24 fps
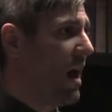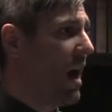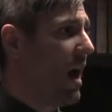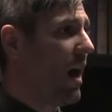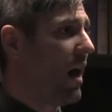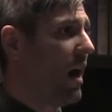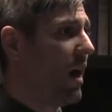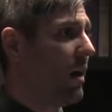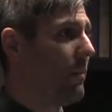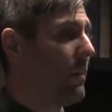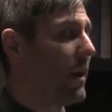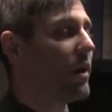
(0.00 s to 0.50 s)

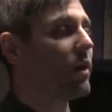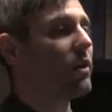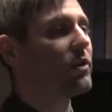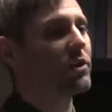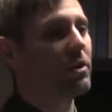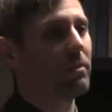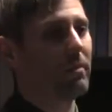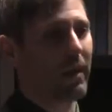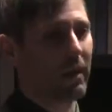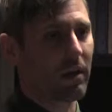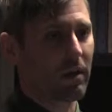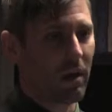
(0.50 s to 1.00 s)
And
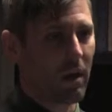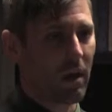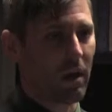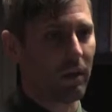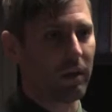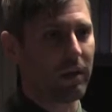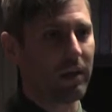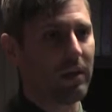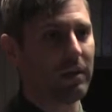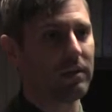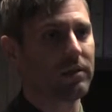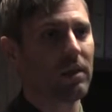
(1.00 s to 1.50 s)
also my
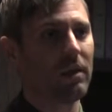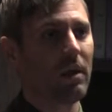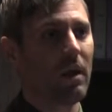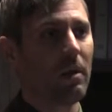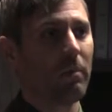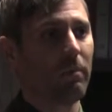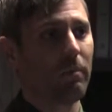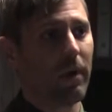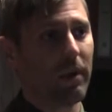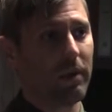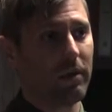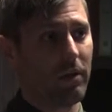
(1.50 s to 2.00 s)
colleagues,
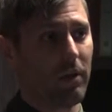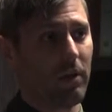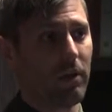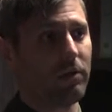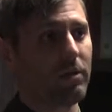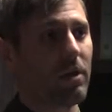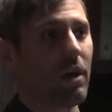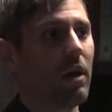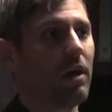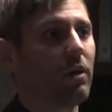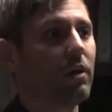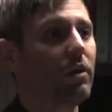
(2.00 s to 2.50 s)
Brendan
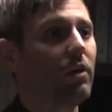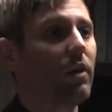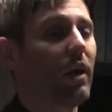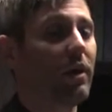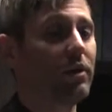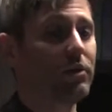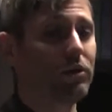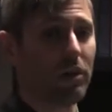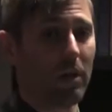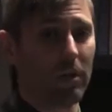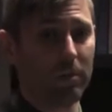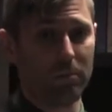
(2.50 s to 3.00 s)
O'Donnell
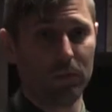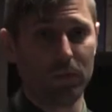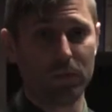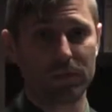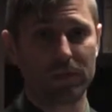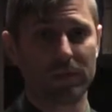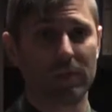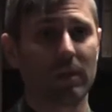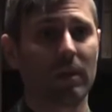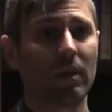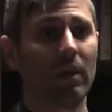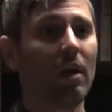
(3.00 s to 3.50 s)
and John
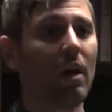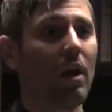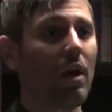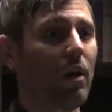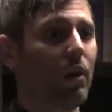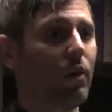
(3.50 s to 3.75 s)
Musser,